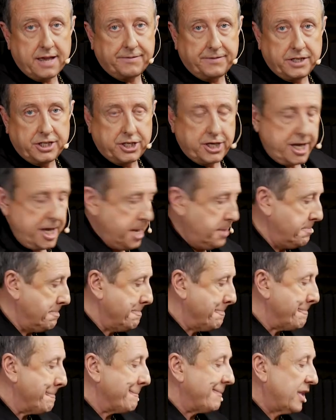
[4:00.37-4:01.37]
F, and G,
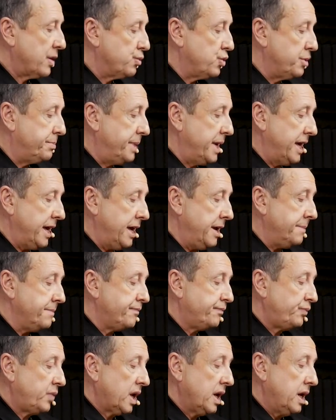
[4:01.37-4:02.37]
would be
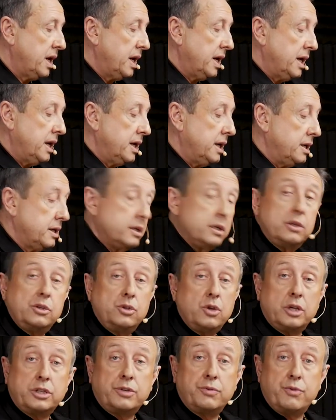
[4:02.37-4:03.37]

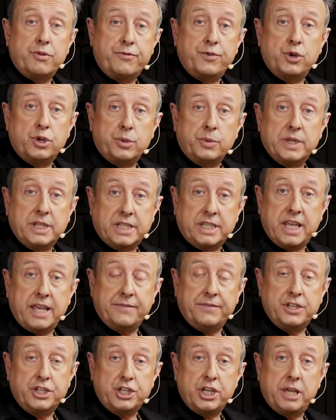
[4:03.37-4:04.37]
not to refer to it as C, F,
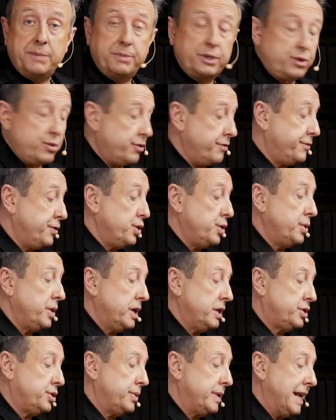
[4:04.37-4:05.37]
and G, but to refer
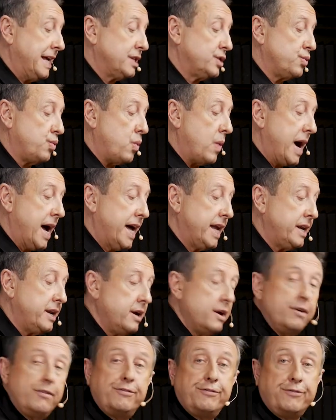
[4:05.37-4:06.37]
to it as
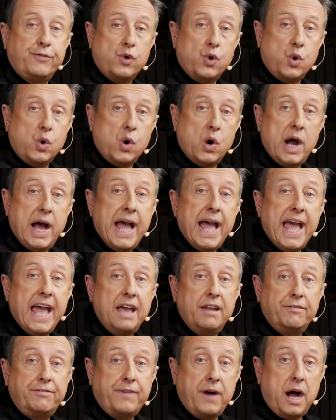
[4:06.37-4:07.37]
1, 4,
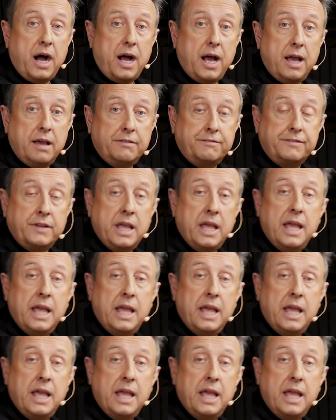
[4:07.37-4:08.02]
and 5.